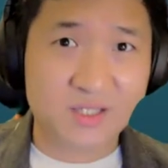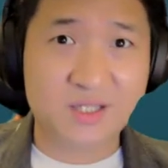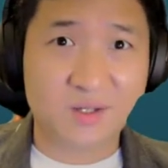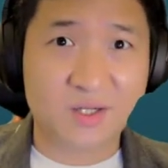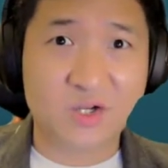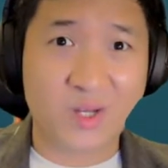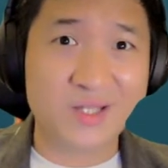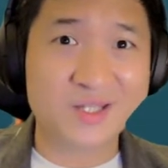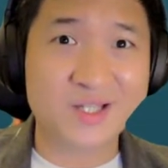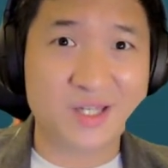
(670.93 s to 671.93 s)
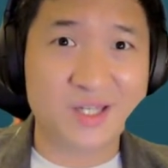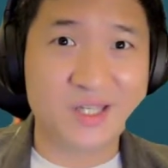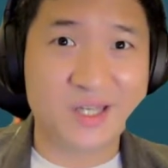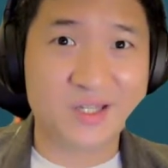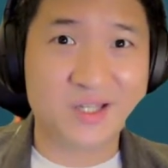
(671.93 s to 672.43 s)
the greater
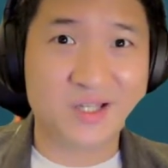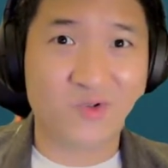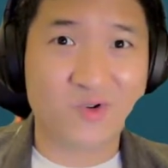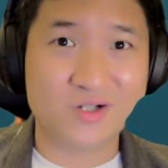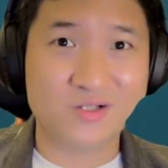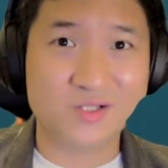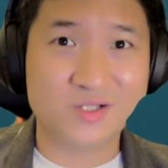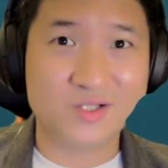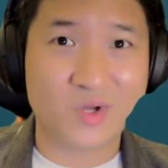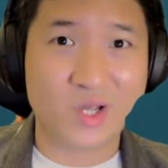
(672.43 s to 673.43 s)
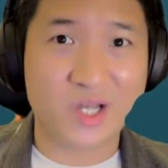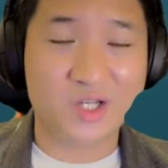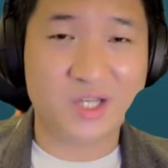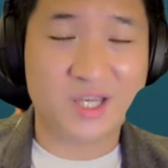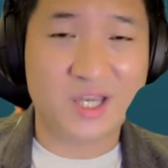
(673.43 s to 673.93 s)
indicators for us to
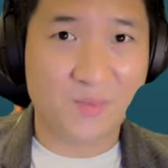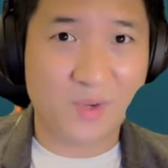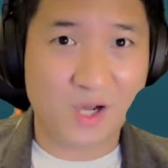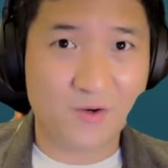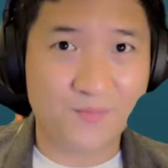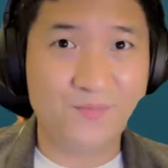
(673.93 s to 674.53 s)
actually come out